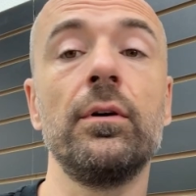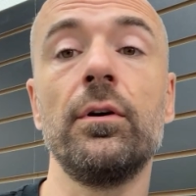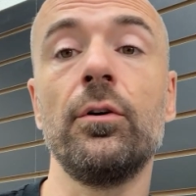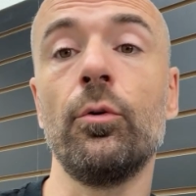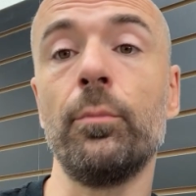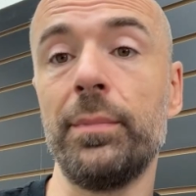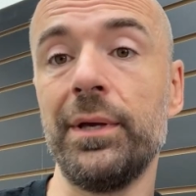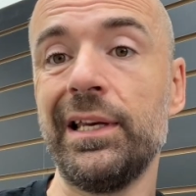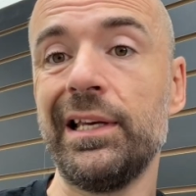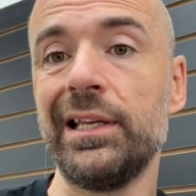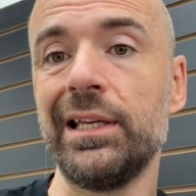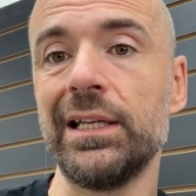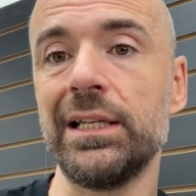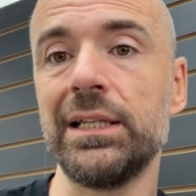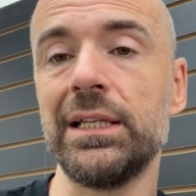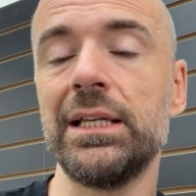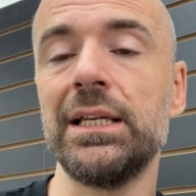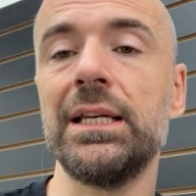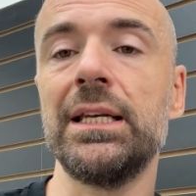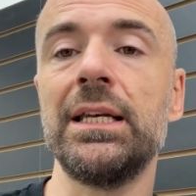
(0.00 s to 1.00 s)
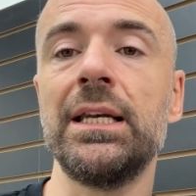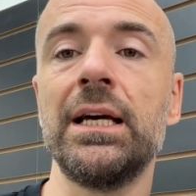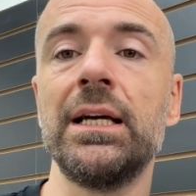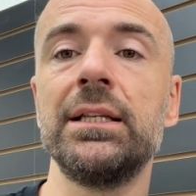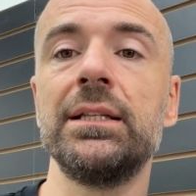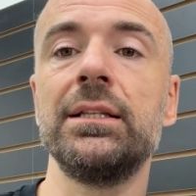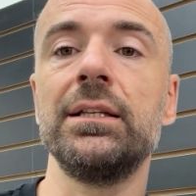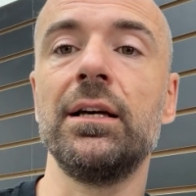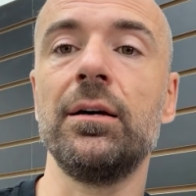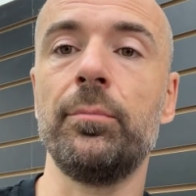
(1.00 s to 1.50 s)
opinion,
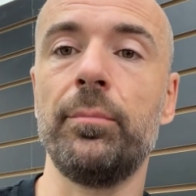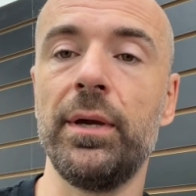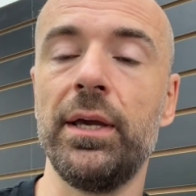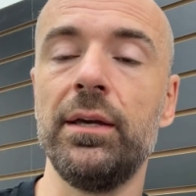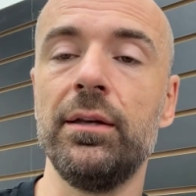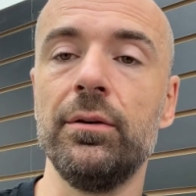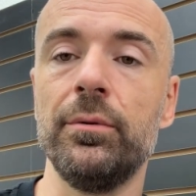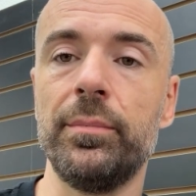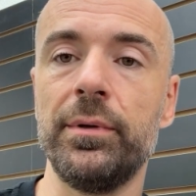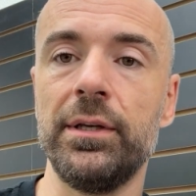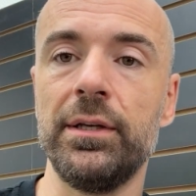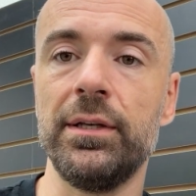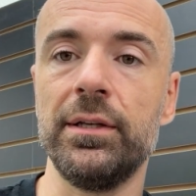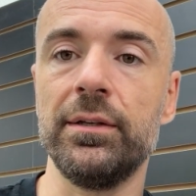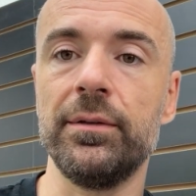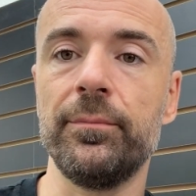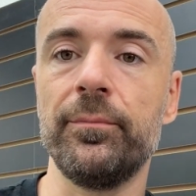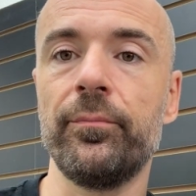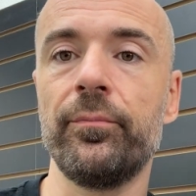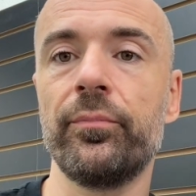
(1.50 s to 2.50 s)
not a paid opinion.